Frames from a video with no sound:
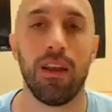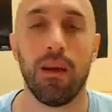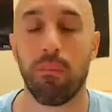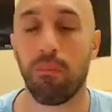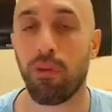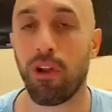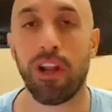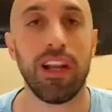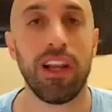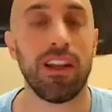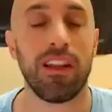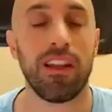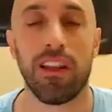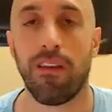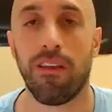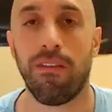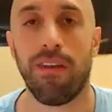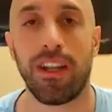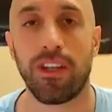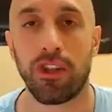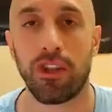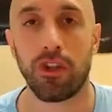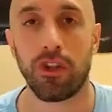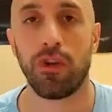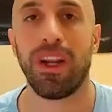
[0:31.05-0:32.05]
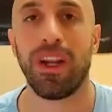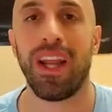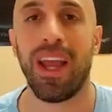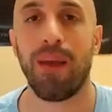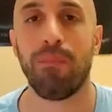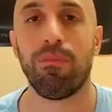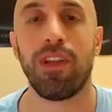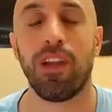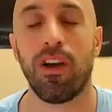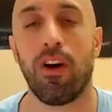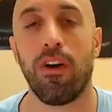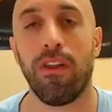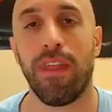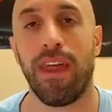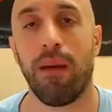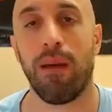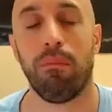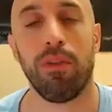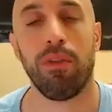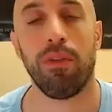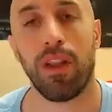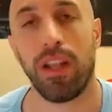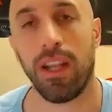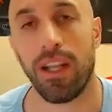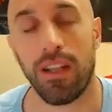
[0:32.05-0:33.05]
blood into the ventricle and empty all that
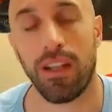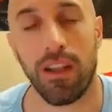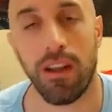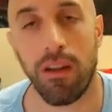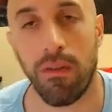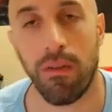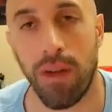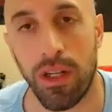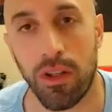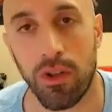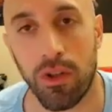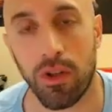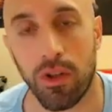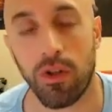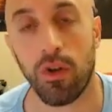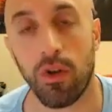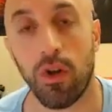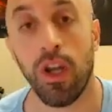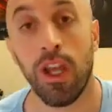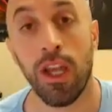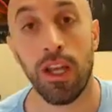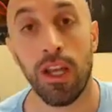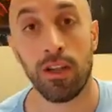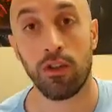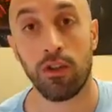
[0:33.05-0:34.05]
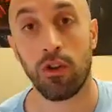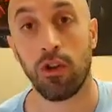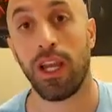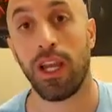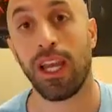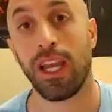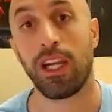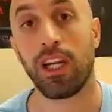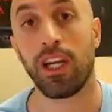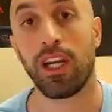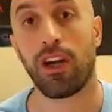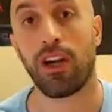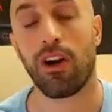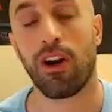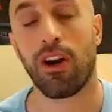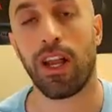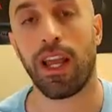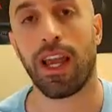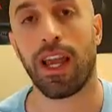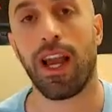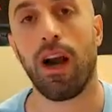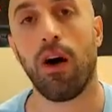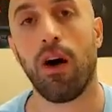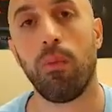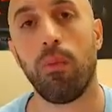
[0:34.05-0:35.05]
blood into the ventricle so you get good
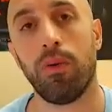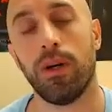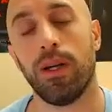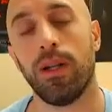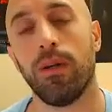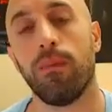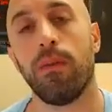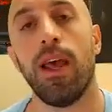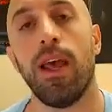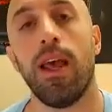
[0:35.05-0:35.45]
cardiac output.